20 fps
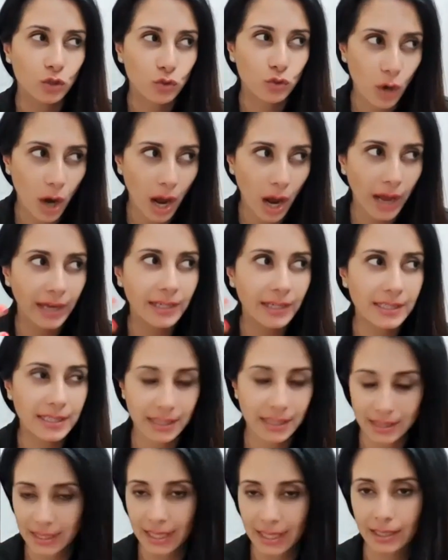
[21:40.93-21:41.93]
trying
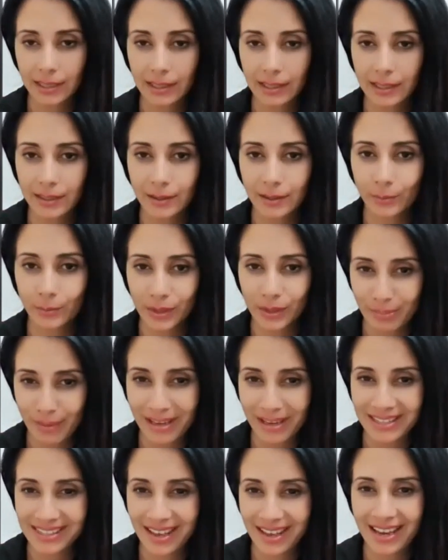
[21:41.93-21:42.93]
to think with
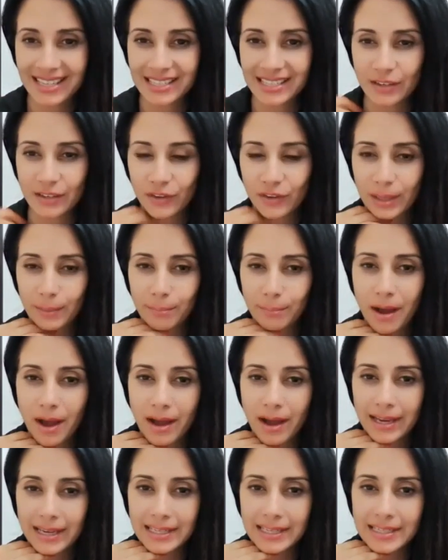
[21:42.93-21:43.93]
my scientific
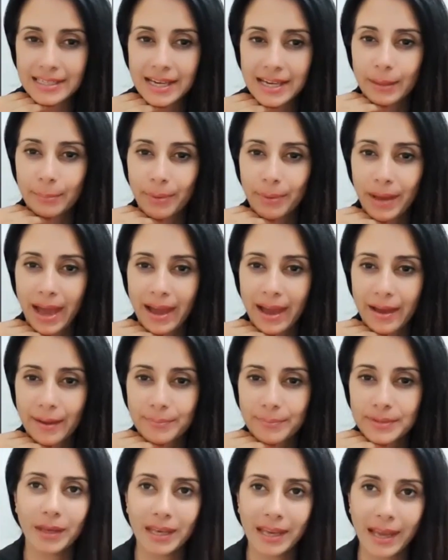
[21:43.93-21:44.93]
mind that
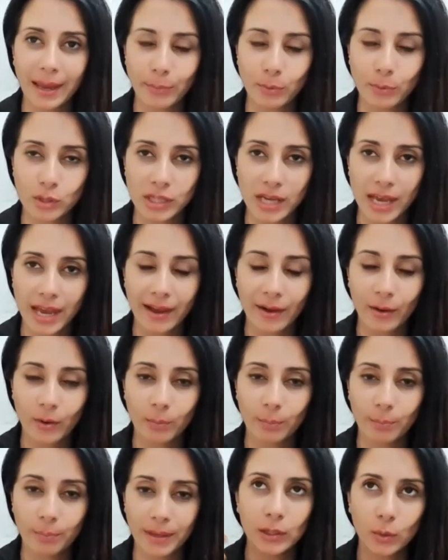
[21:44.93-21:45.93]
perhaps being able to
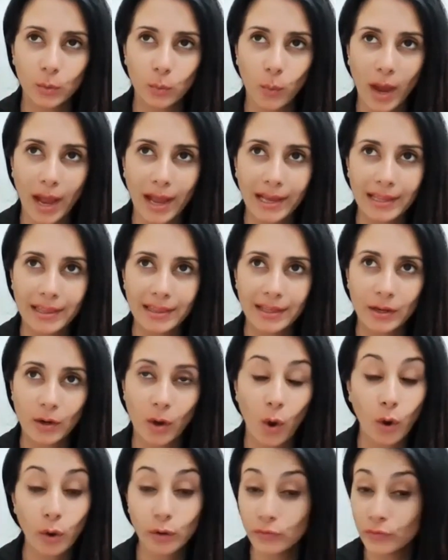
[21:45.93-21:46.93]
help in a way that
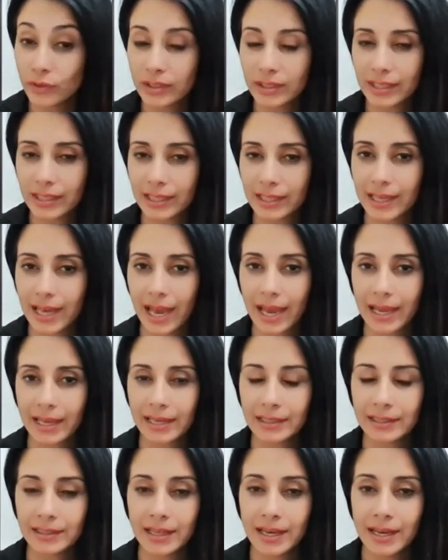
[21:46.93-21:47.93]
hopefully
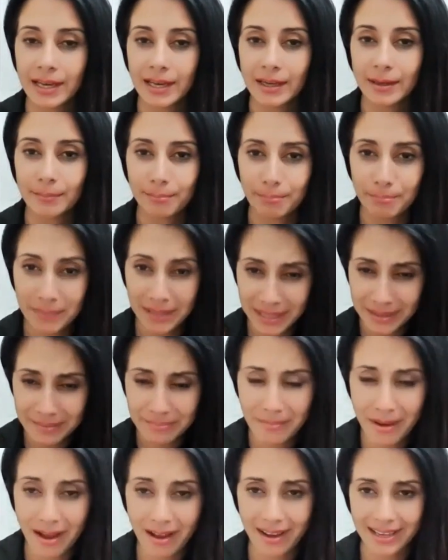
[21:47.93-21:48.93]
can
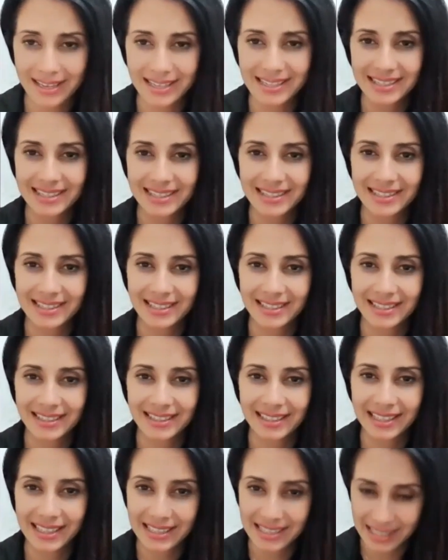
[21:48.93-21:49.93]
minimize
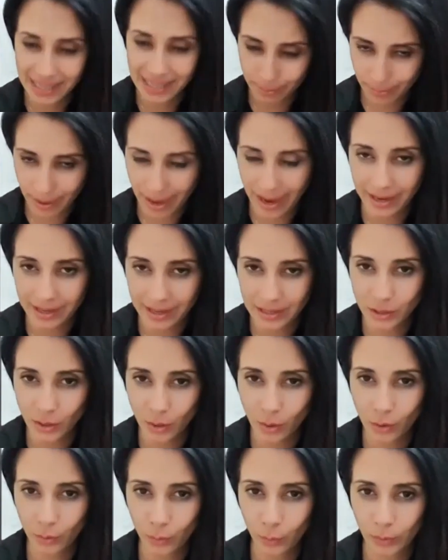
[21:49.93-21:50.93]
its impact
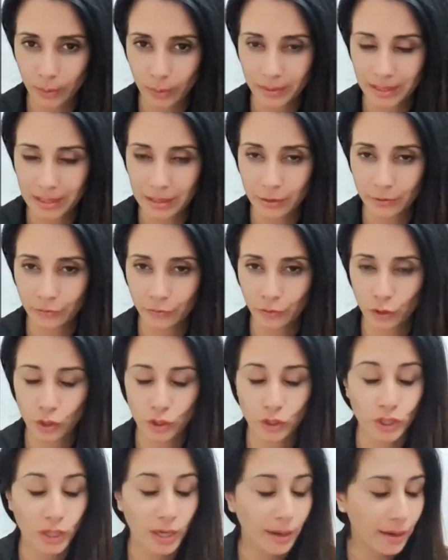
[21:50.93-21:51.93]
on women in the
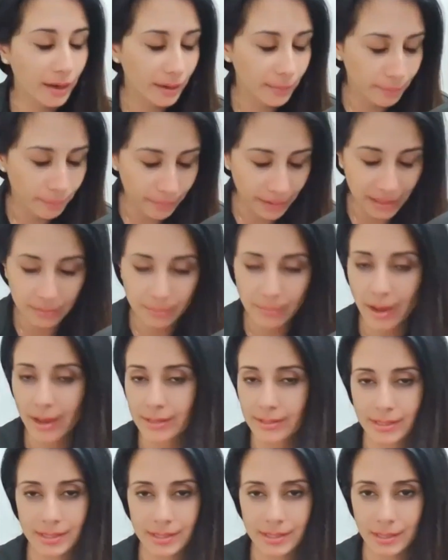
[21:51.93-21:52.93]
future,
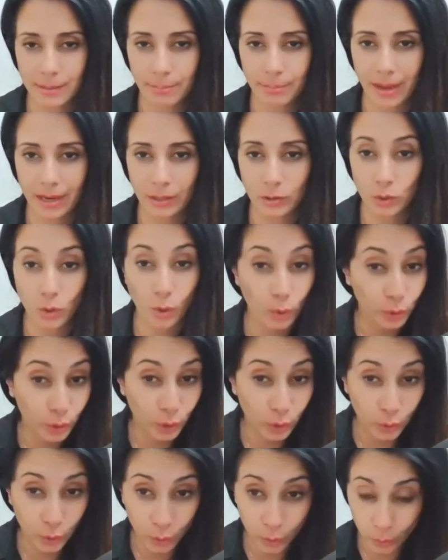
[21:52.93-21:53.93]
minimize its impact on
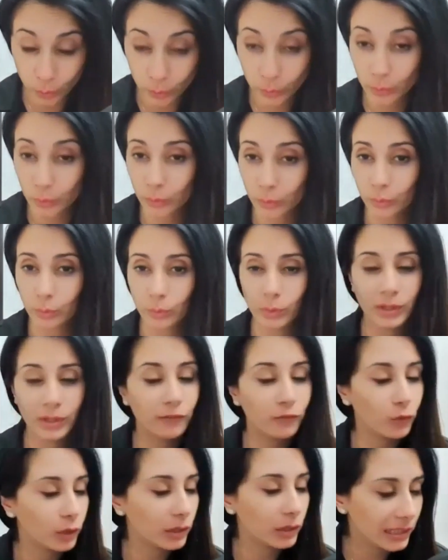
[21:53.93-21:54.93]
you
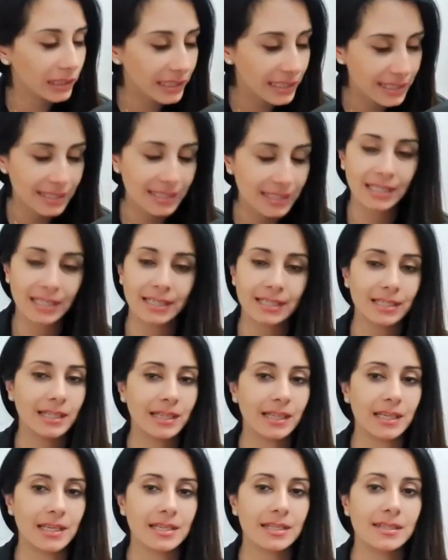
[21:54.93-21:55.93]
if you're listening to
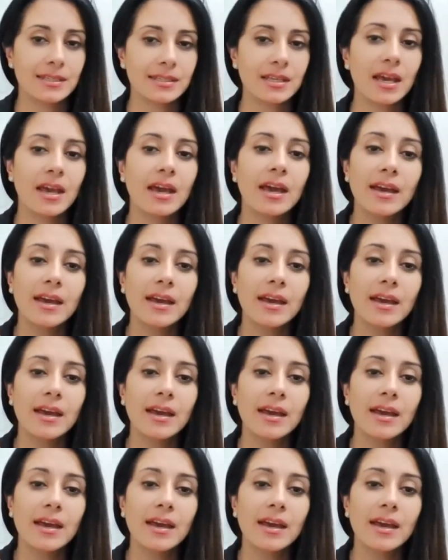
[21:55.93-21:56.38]
this,